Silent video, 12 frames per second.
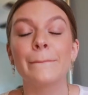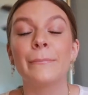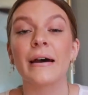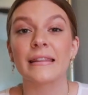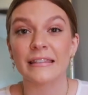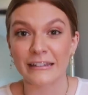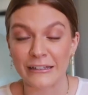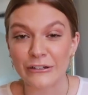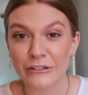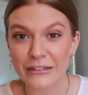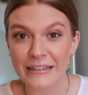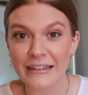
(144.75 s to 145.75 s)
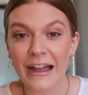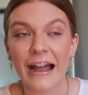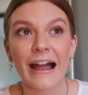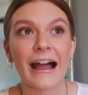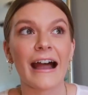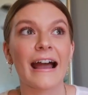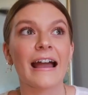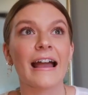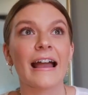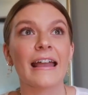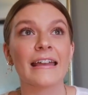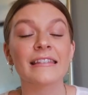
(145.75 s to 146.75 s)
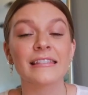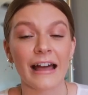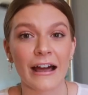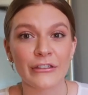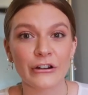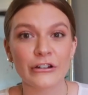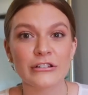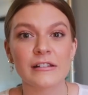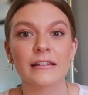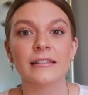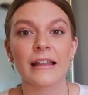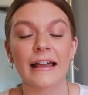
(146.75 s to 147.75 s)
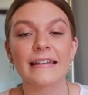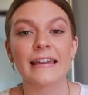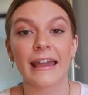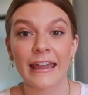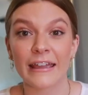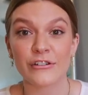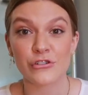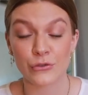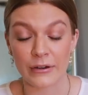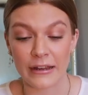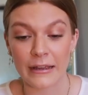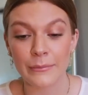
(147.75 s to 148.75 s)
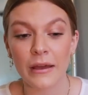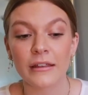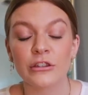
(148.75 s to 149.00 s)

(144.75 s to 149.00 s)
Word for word: but literally it lathers like a dream.